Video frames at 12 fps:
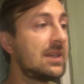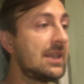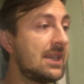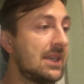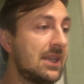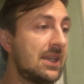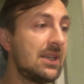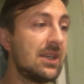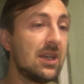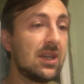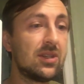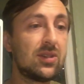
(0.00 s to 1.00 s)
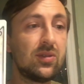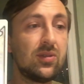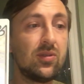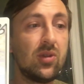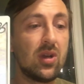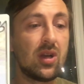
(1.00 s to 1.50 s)
need
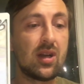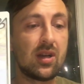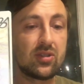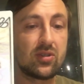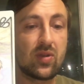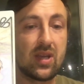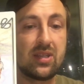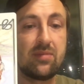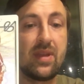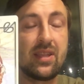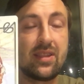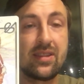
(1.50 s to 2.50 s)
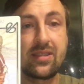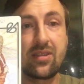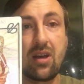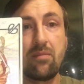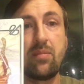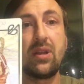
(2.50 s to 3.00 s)
to try to make this
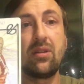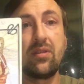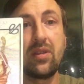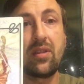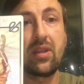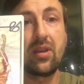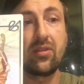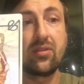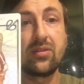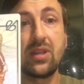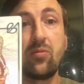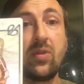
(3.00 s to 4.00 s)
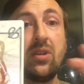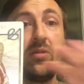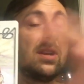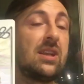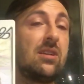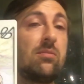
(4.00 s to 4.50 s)
thought better than the others. And we don't
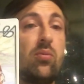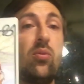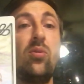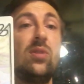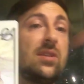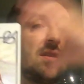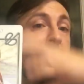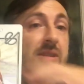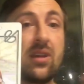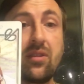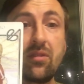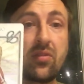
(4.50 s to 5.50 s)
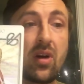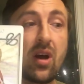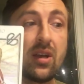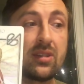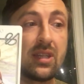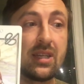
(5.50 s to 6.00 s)
need to pull in these other
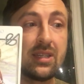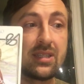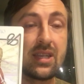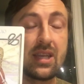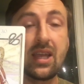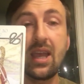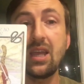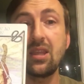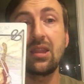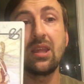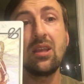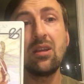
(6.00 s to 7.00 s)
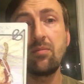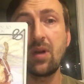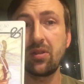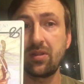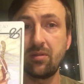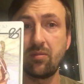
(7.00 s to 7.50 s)
thoughts and say, hey, think
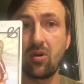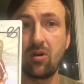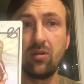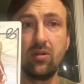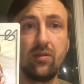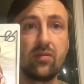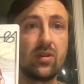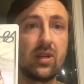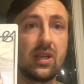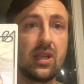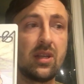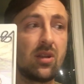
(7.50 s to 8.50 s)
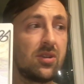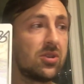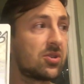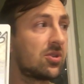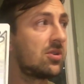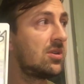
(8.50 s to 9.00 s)
about them all over again. Are you
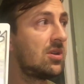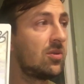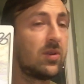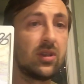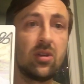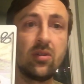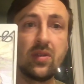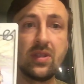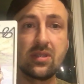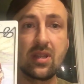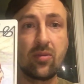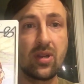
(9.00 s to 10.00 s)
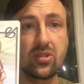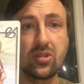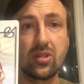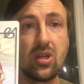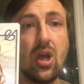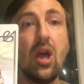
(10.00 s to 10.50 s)
sure you don't want to go in this direction?
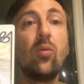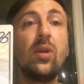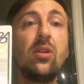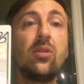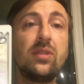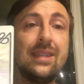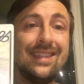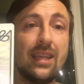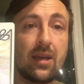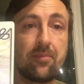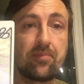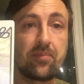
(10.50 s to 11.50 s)
We don't need that,